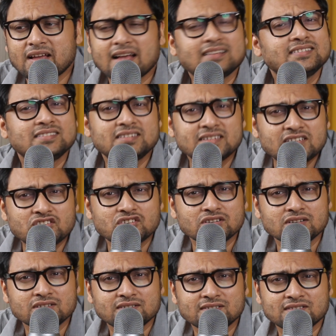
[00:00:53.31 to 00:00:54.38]
as
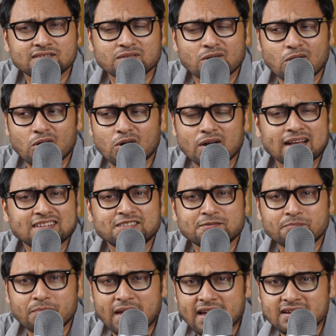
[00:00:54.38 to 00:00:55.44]
teachers or as
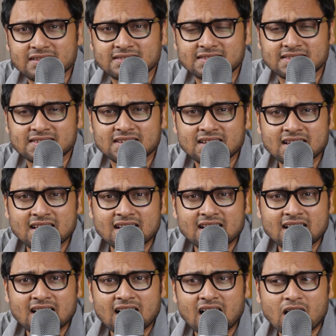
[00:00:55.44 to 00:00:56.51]
parents,
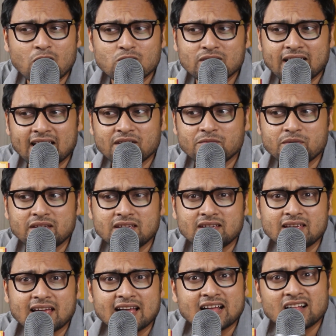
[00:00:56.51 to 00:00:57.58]
how can
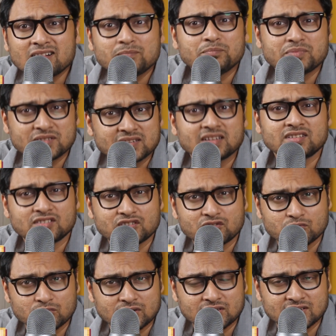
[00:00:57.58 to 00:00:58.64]
we help such
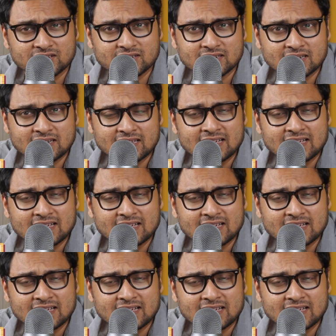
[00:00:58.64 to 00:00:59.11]
students?